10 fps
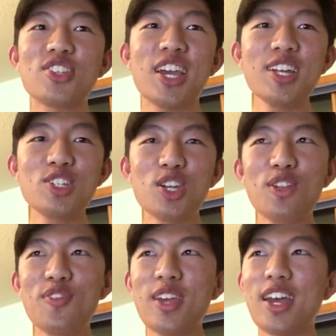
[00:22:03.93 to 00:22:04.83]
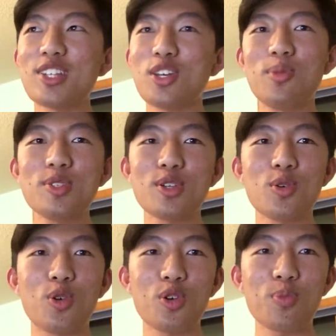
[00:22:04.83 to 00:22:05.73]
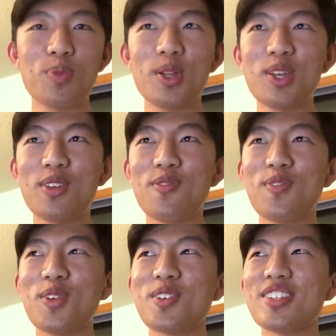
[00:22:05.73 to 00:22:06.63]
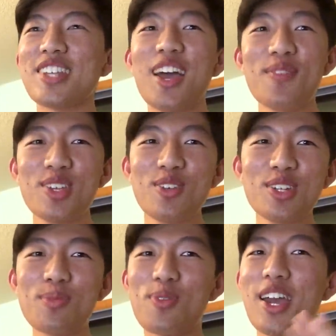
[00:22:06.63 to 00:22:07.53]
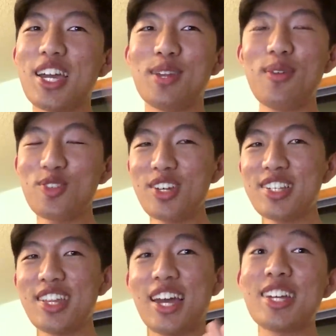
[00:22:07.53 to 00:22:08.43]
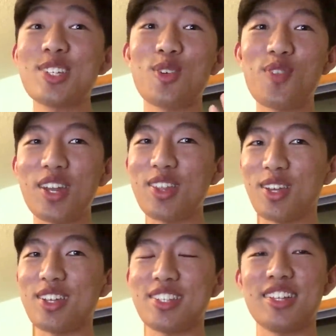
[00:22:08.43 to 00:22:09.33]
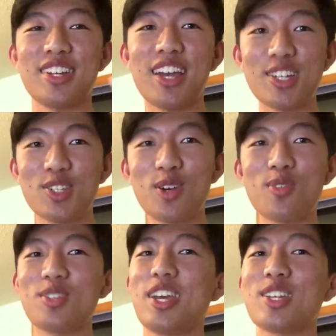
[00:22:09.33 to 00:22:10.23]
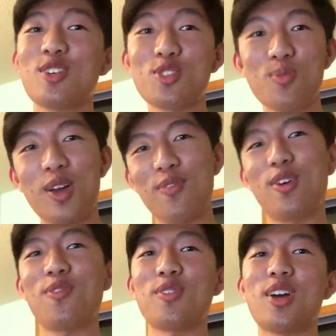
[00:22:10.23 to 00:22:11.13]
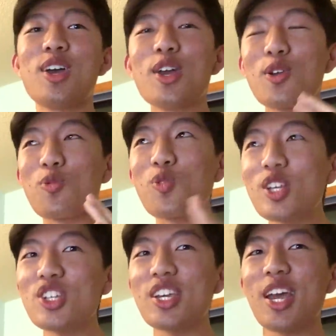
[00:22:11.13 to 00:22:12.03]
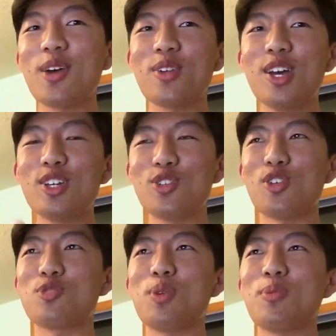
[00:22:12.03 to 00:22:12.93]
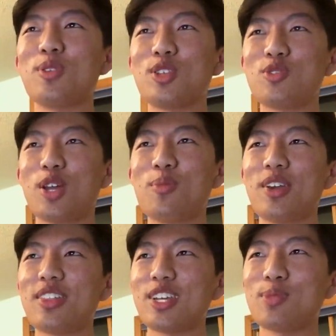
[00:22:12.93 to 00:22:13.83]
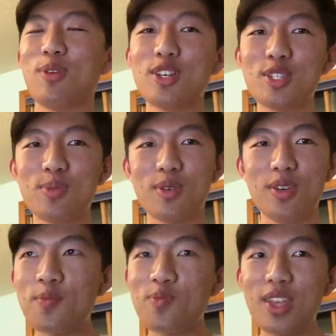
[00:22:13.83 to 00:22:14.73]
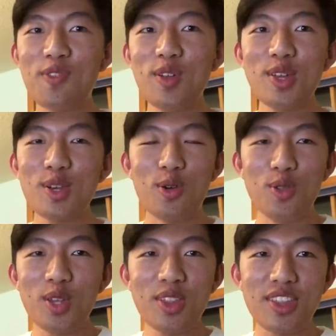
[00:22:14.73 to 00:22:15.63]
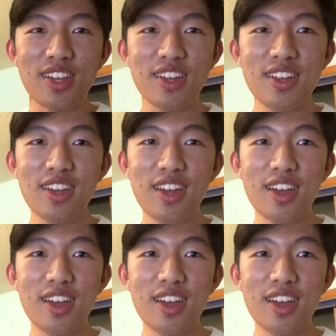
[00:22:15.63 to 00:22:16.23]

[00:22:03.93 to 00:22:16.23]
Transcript: Jacknjellify has almost a quarter billion views. I'm not trying to brag and I'm not trying to say that I deserve anything because like I don't, and it's also my fault for not reaching out to those people to try to make things possible. I feel like the only thing